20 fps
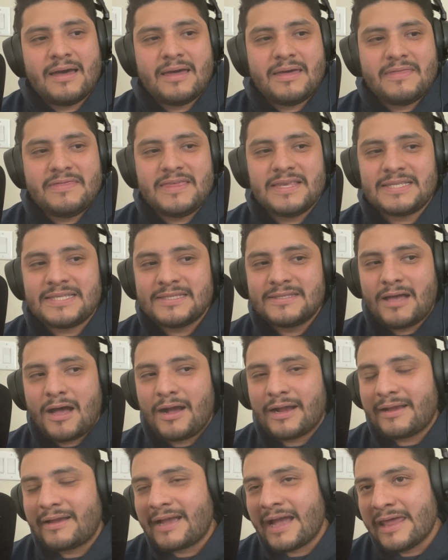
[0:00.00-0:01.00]
This has
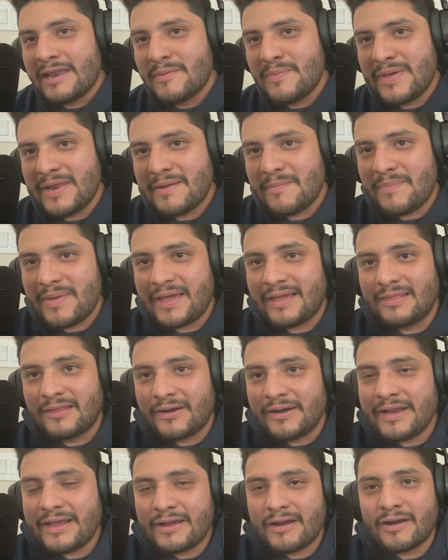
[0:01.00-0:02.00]
all kind of been a big
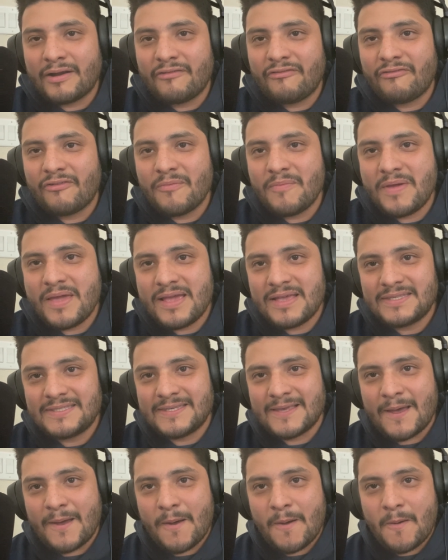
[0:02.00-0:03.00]
learning curve for me,
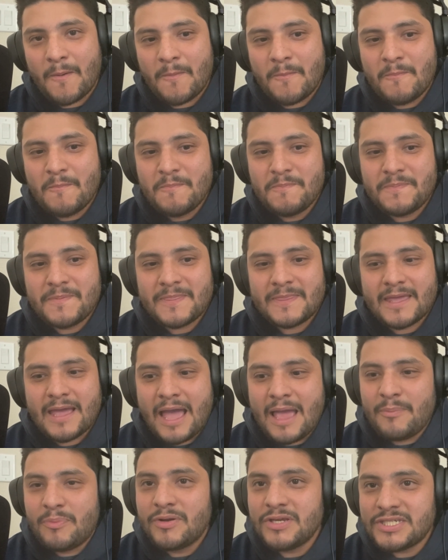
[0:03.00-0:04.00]
so
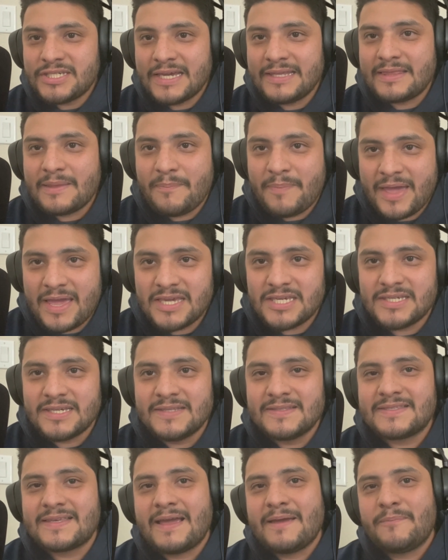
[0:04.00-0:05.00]
I appreciate the
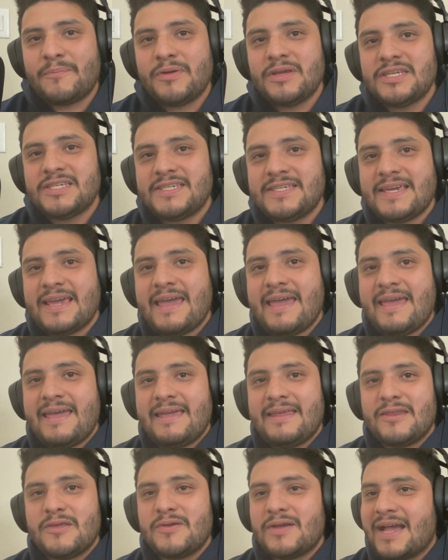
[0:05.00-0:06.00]
patience. I
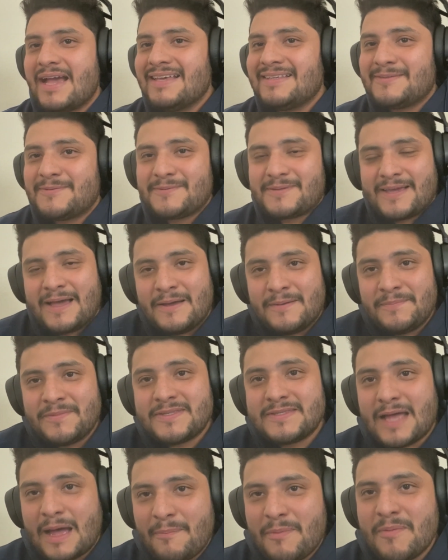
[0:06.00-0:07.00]
appreciate you guys
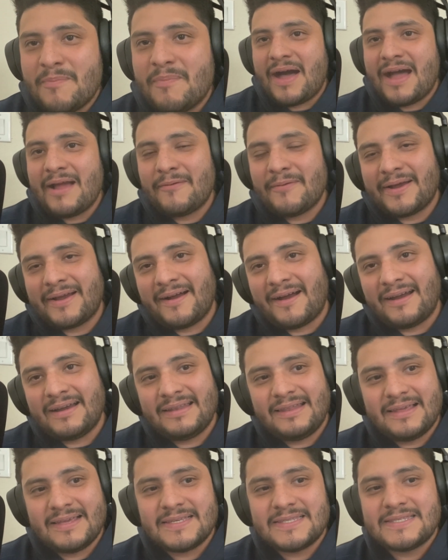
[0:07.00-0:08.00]
stopping
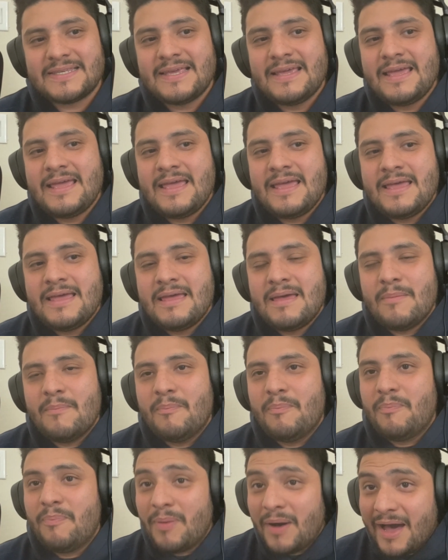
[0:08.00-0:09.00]
regardless.
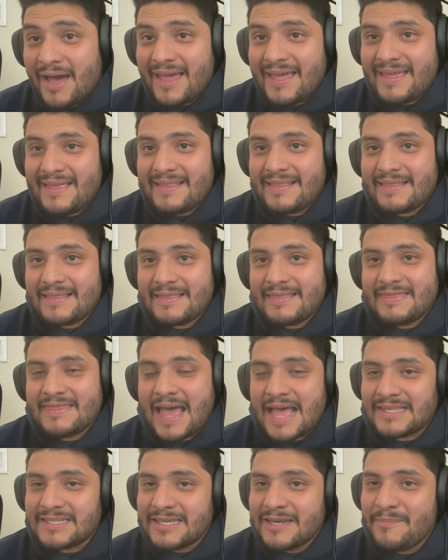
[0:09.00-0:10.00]
But
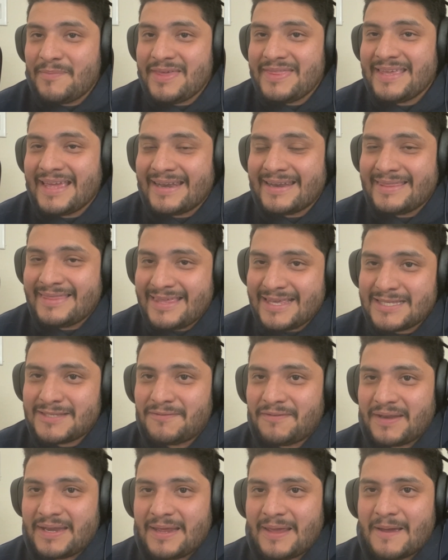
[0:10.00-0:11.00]
that's going to be the end of this
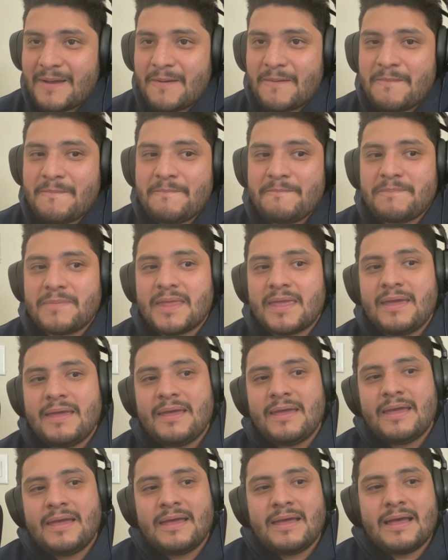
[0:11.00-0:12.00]
video.
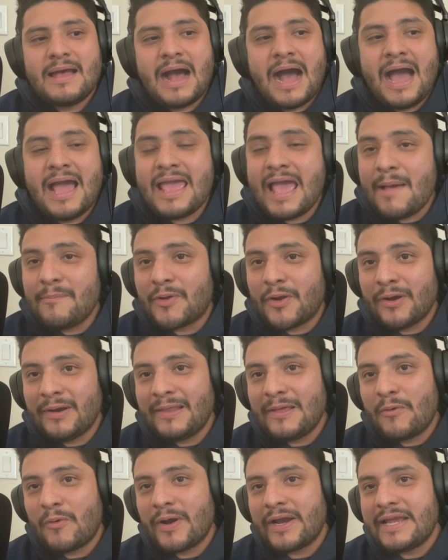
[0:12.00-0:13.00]
I am
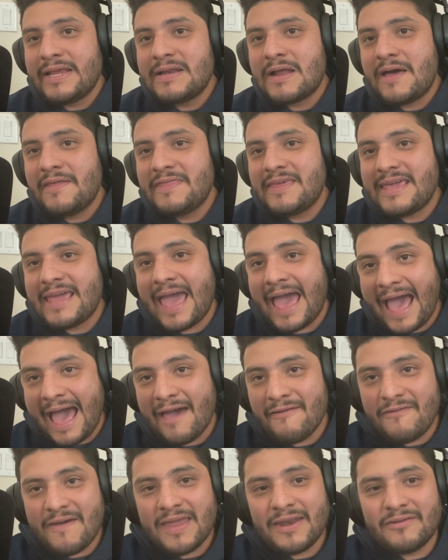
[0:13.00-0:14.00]
currently working on the
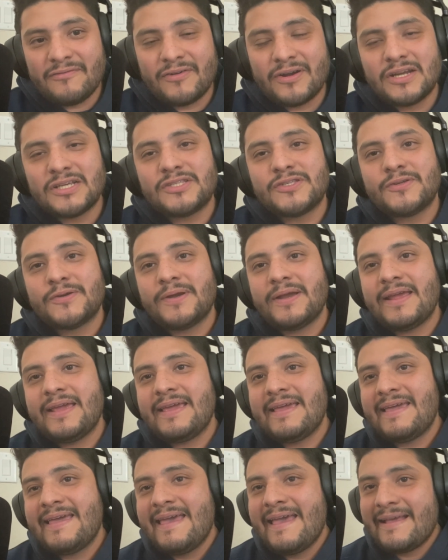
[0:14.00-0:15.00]
half
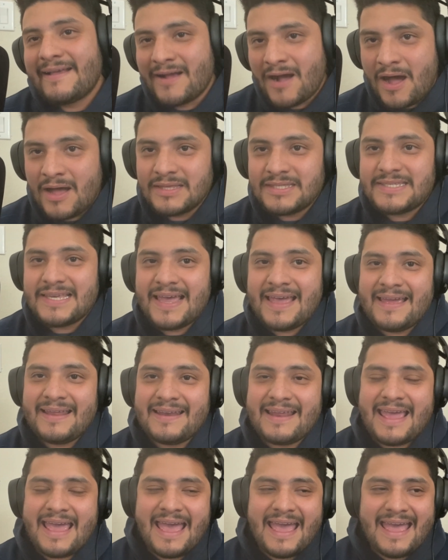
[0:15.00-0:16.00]
anniversary
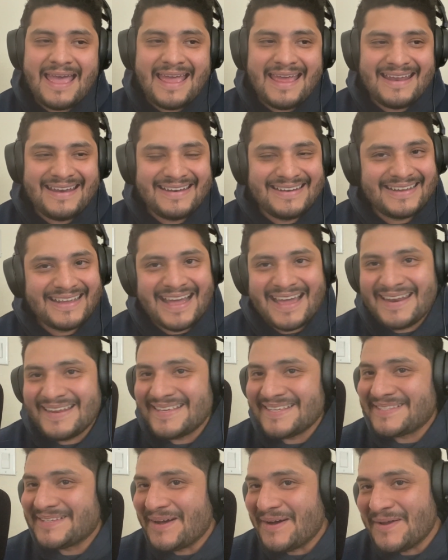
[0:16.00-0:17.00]
content and kind of
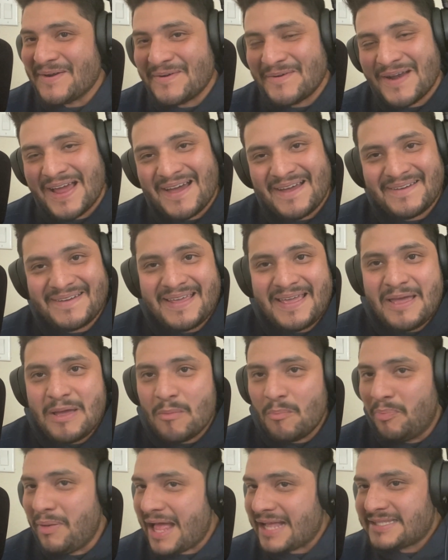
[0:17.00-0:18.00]
just going around
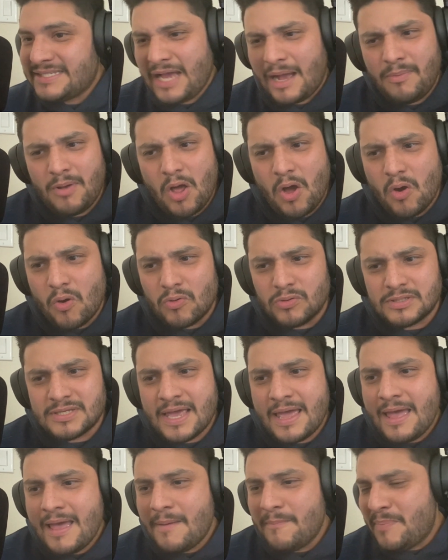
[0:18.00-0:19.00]
Black Diablos,
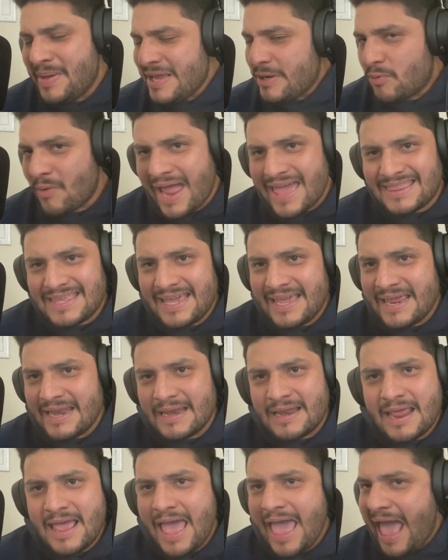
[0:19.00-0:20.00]
Pink
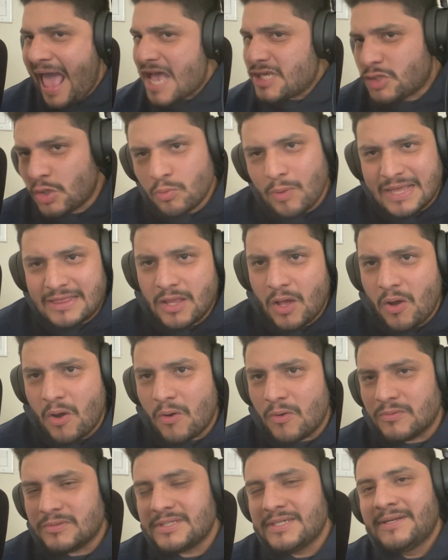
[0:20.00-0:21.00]
Rathian, Azure
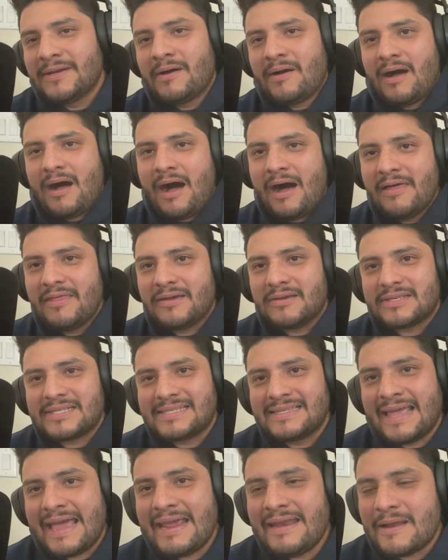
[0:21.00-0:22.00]
Rethlos, you know, all those,
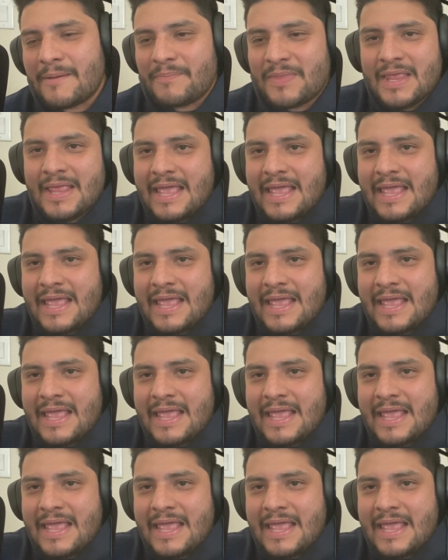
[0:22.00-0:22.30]
slaying them,